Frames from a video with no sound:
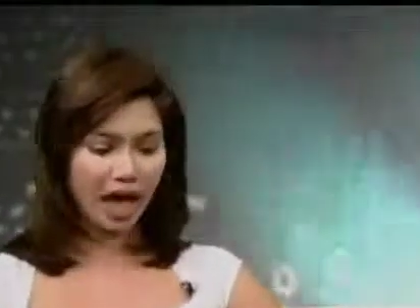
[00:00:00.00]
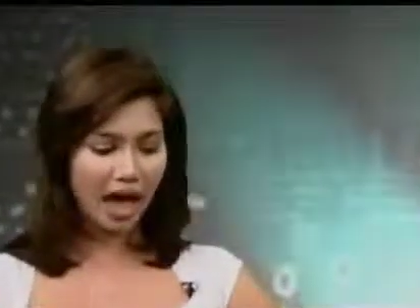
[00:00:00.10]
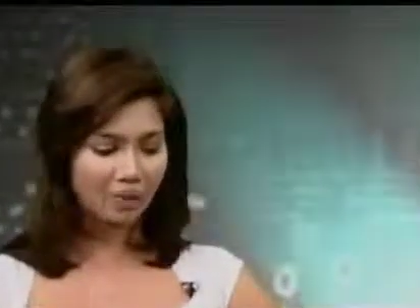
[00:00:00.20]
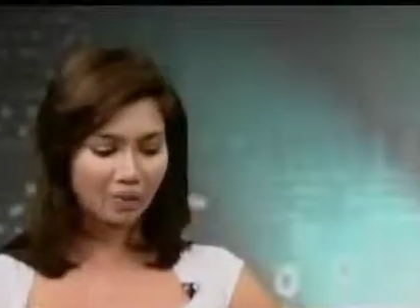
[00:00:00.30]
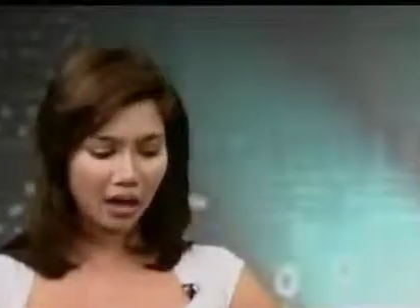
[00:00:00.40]

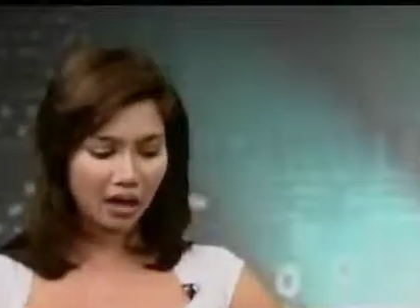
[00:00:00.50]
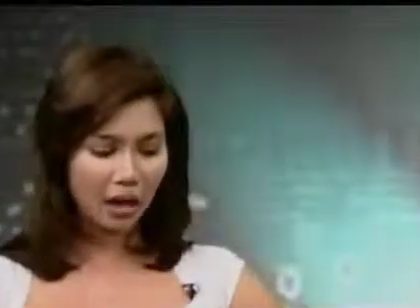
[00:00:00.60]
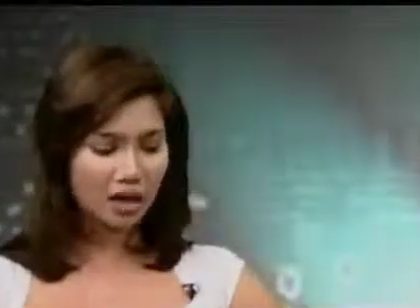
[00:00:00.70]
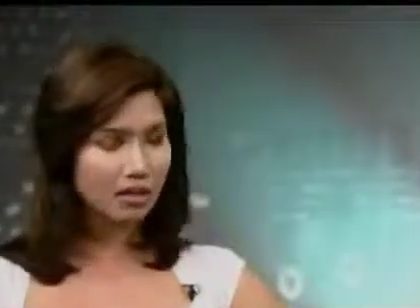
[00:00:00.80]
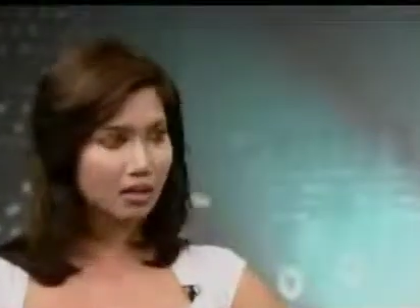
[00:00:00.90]
And my
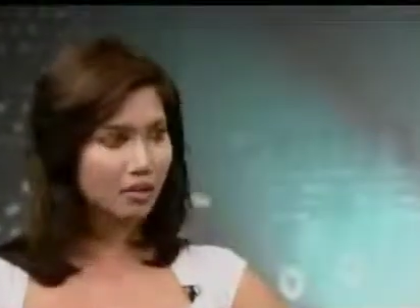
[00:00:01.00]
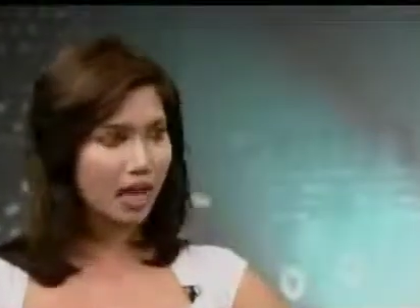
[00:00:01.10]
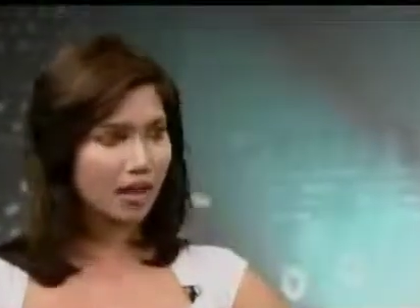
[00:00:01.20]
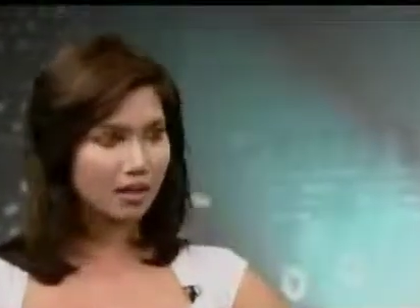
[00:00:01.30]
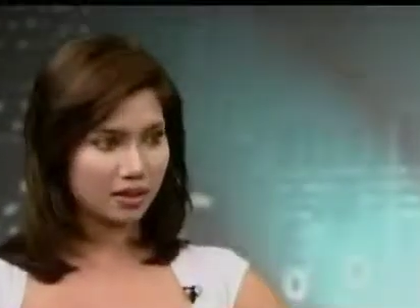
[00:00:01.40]
answer to
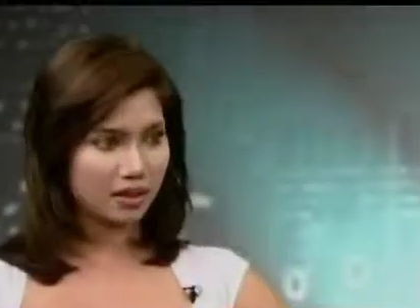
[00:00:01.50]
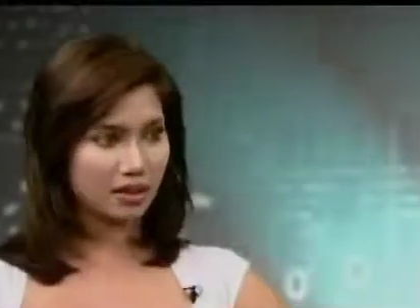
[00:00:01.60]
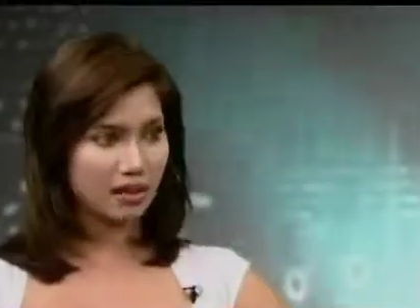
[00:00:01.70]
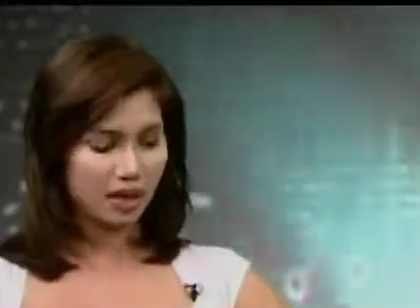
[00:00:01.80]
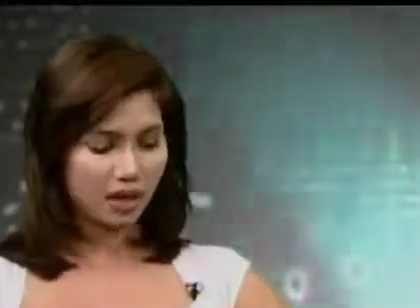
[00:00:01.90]
that
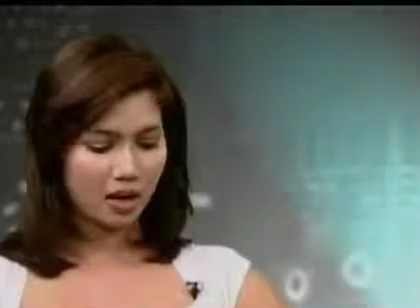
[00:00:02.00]
is